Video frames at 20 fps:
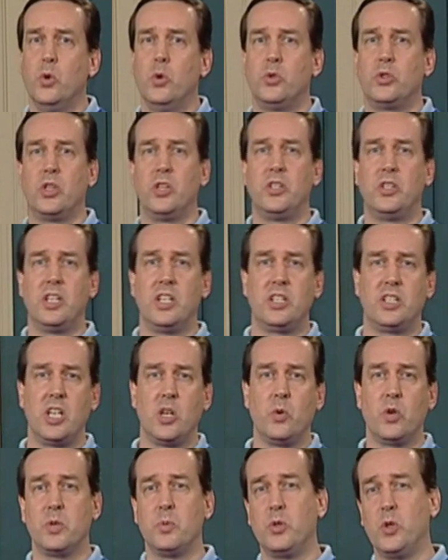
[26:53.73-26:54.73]
to
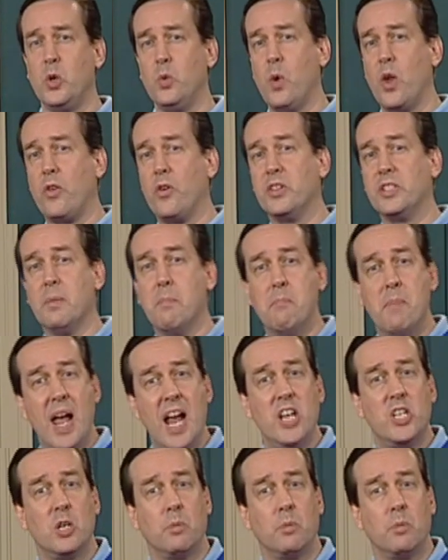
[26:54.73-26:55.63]
distinguish between whether it's a major